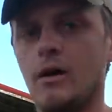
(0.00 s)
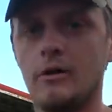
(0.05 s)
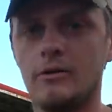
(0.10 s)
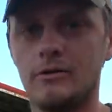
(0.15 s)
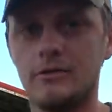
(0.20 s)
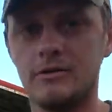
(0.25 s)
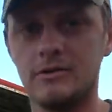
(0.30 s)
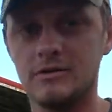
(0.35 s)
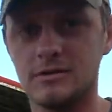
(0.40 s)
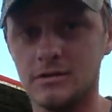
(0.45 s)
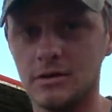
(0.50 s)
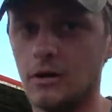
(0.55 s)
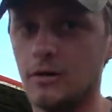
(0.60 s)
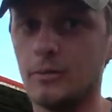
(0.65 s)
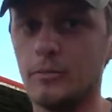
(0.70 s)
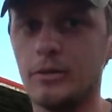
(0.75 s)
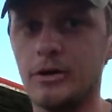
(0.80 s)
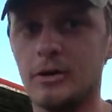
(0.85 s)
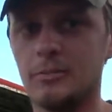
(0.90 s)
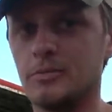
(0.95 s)
other than salt
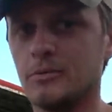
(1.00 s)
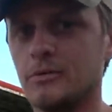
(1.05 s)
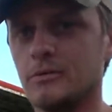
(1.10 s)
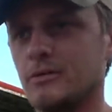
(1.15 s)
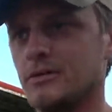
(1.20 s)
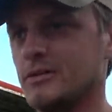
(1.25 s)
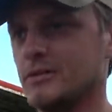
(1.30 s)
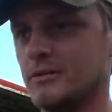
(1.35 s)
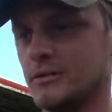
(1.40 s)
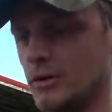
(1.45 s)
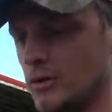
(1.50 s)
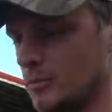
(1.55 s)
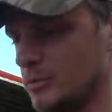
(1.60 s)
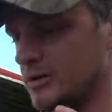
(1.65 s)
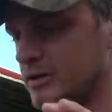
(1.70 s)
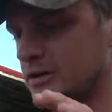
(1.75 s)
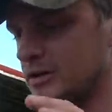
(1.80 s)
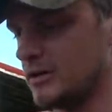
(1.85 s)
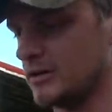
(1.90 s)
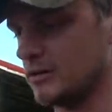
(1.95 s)
and pepper. This is no
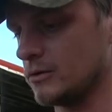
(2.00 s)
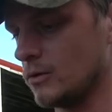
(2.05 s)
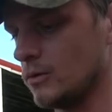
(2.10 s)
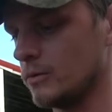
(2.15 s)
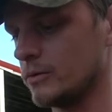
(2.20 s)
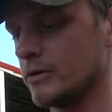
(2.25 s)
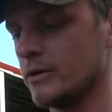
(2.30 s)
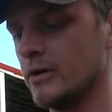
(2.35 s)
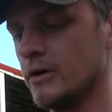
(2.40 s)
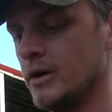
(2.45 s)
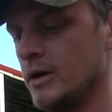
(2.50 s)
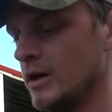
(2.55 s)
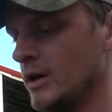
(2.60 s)
particular order.